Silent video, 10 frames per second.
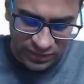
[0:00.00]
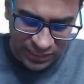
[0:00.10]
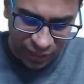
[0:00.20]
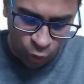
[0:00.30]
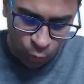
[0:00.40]

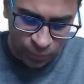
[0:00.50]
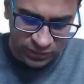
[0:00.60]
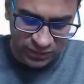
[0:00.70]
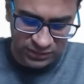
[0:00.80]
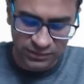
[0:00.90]
along with
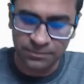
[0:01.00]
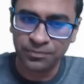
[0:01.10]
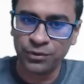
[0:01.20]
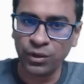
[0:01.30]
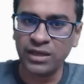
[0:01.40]
these.
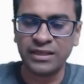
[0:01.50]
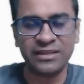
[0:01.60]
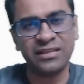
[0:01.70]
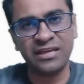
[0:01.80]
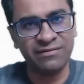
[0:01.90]
Okay, that in
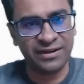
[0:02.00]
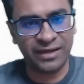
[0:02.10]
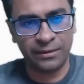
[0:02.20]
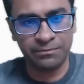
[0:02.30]
the evening time.